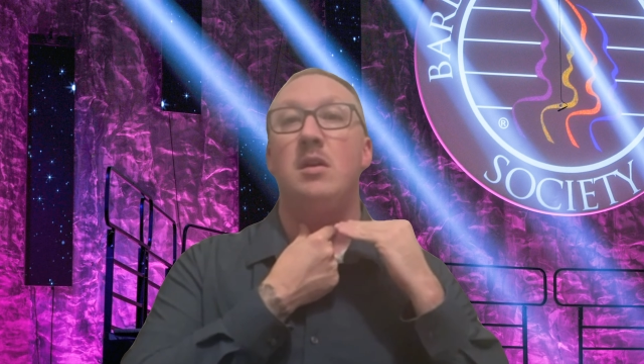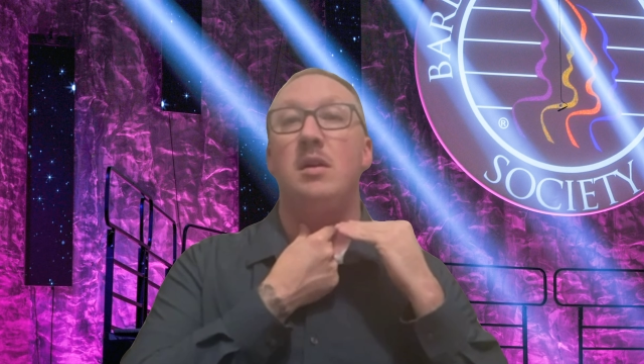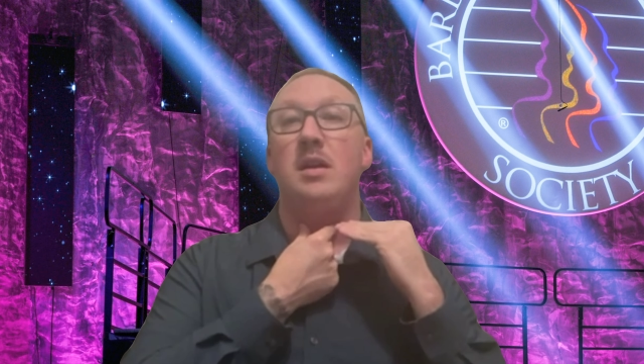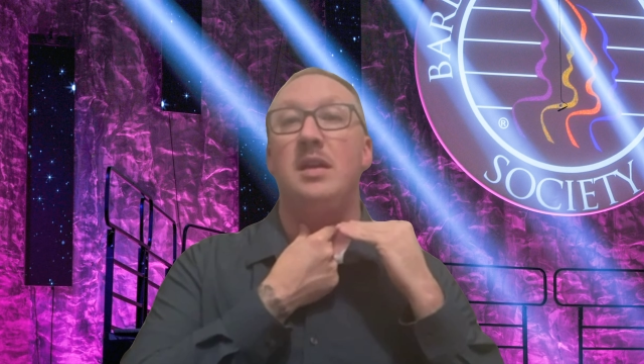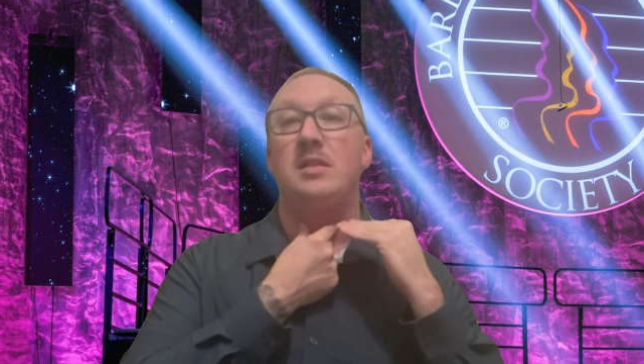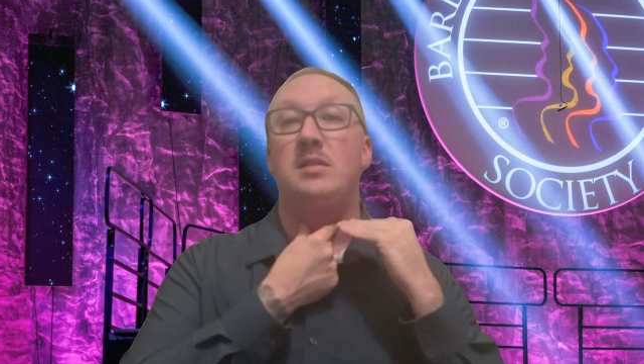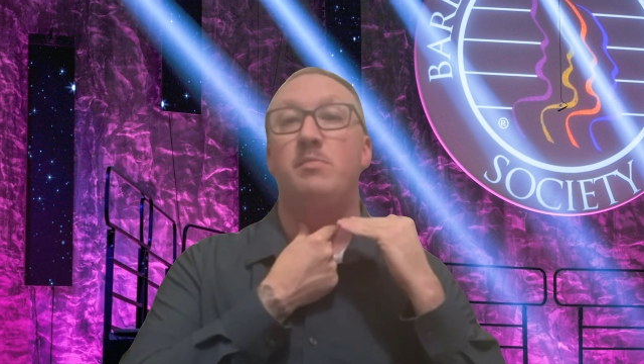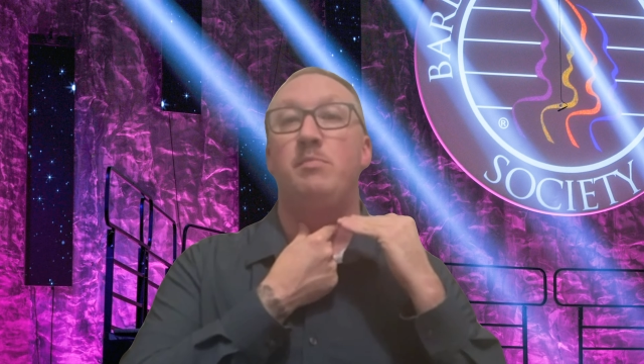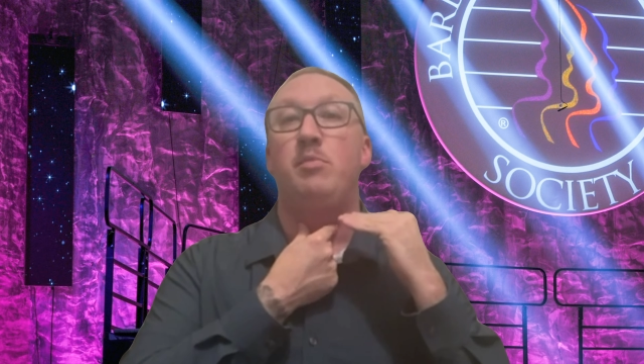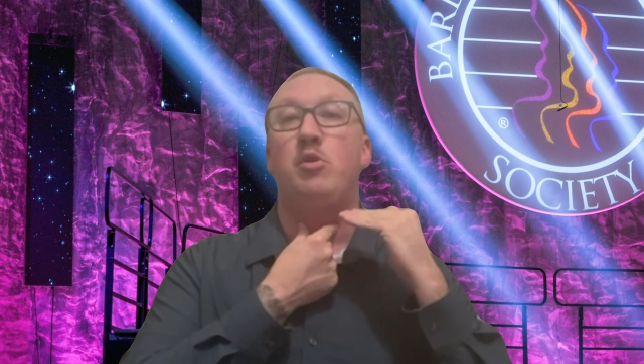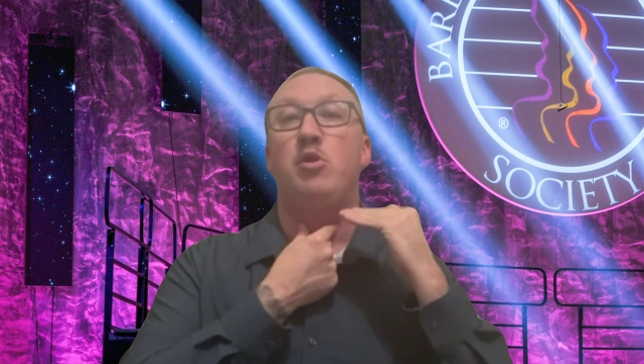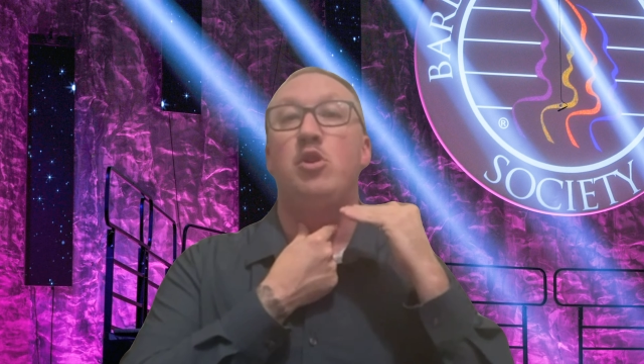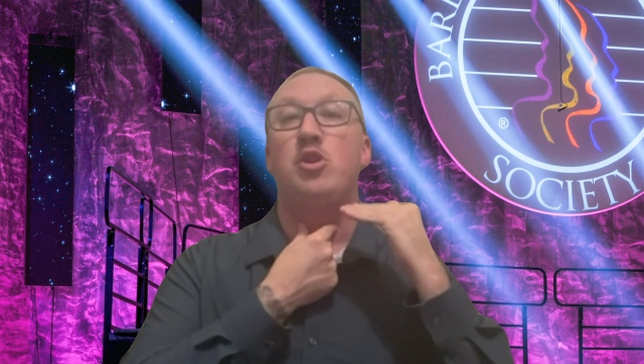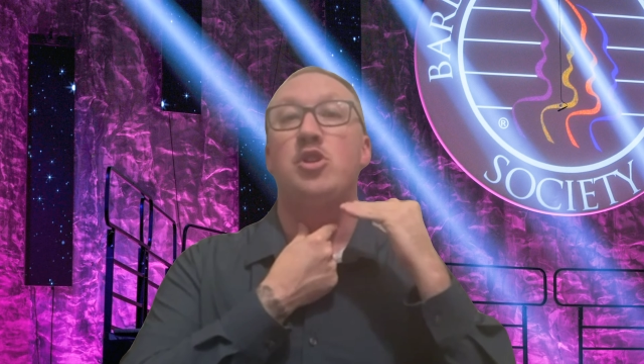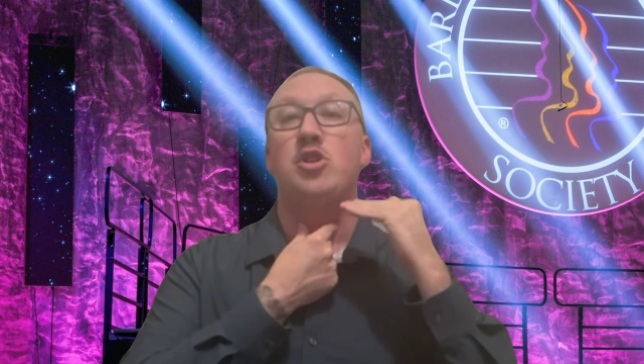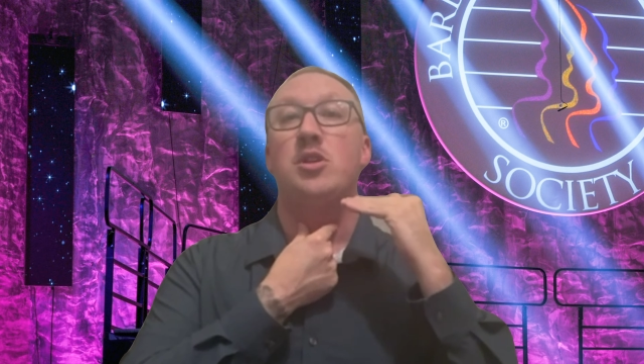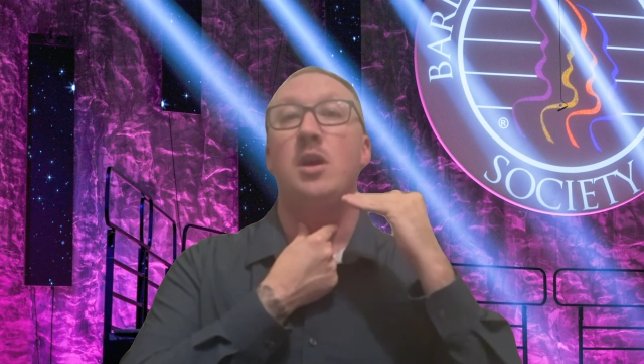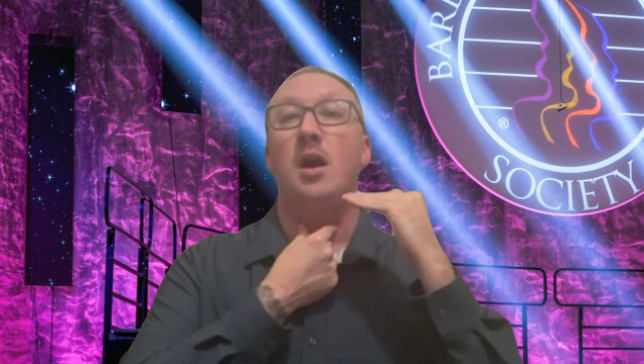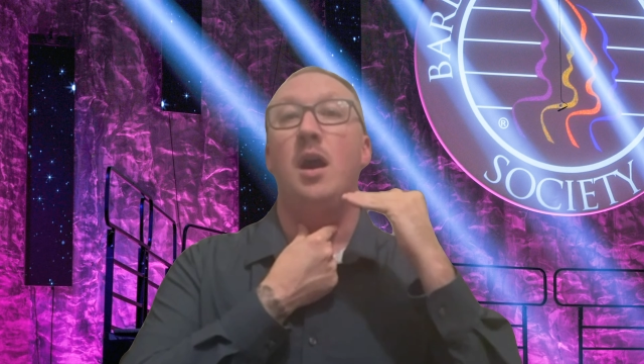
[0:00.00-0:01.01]
is
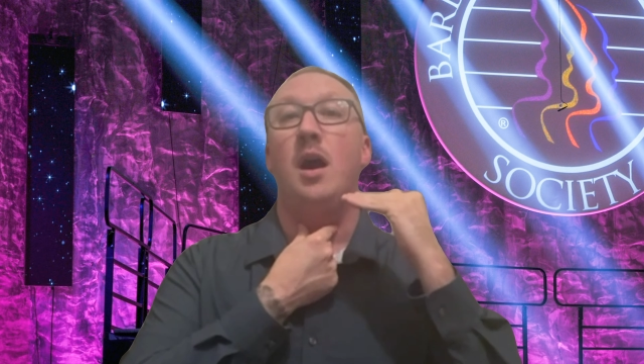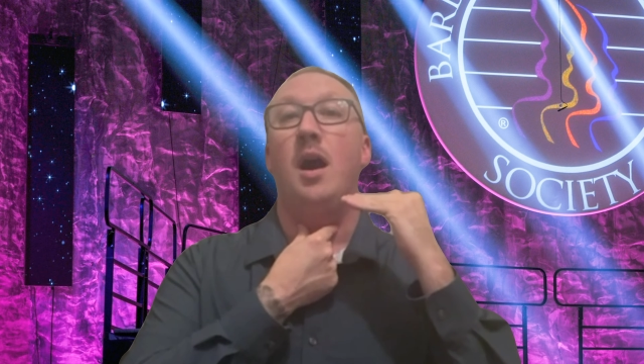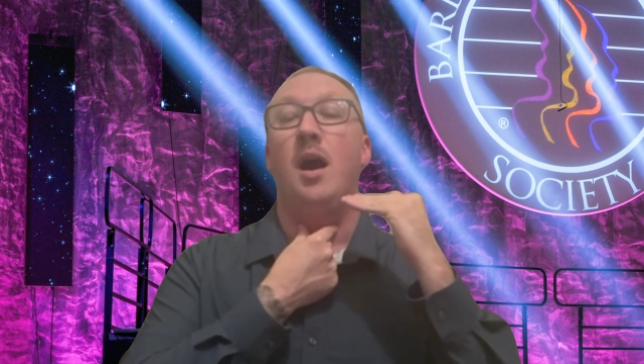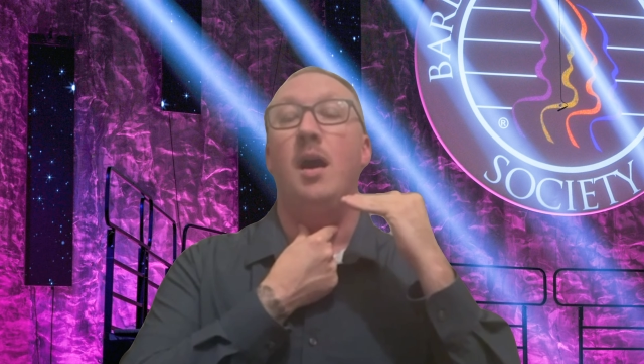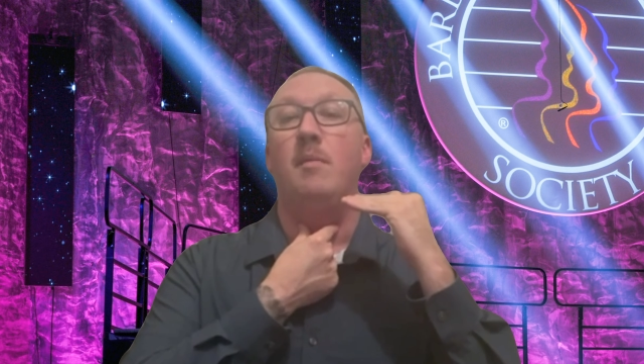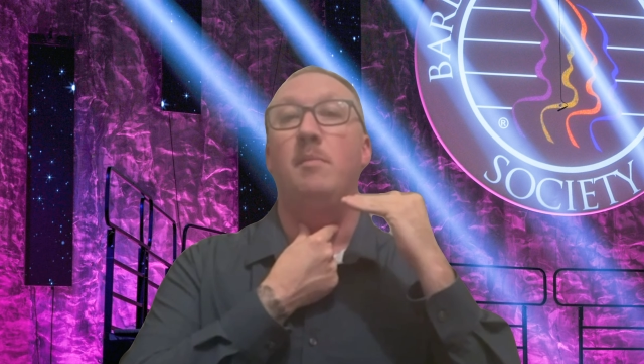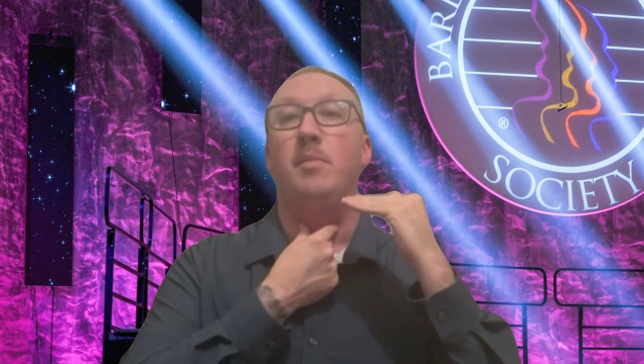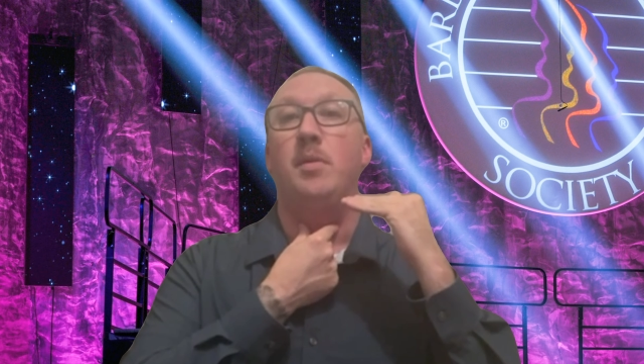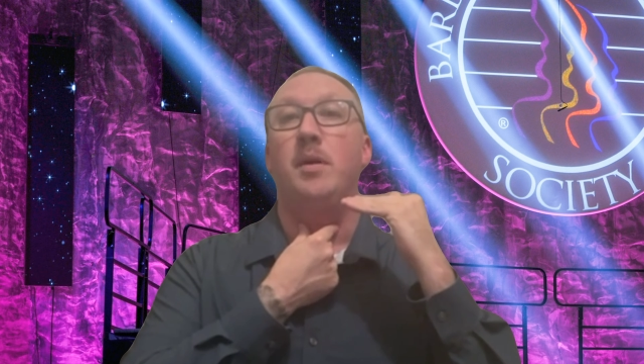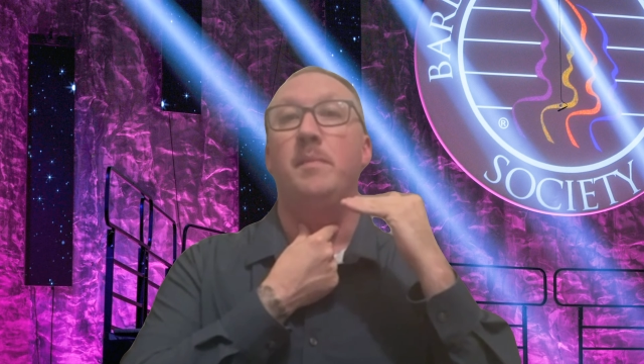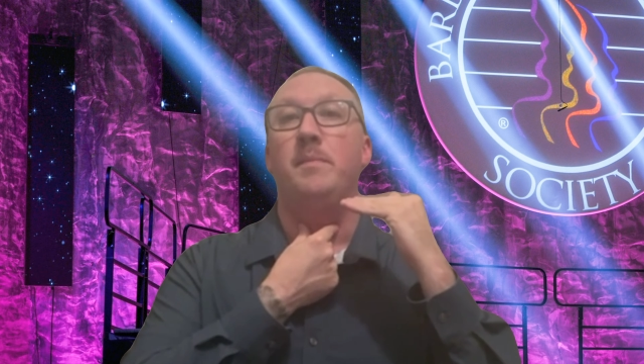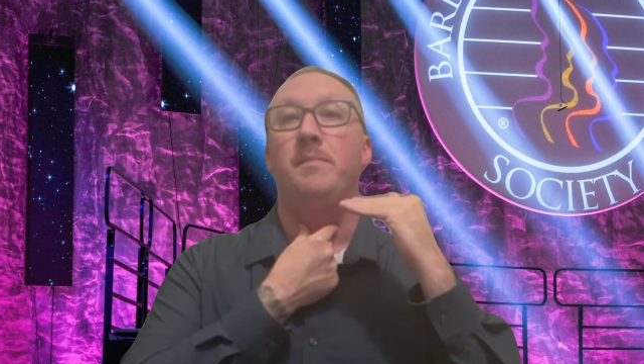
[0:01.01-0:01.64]
pushed up.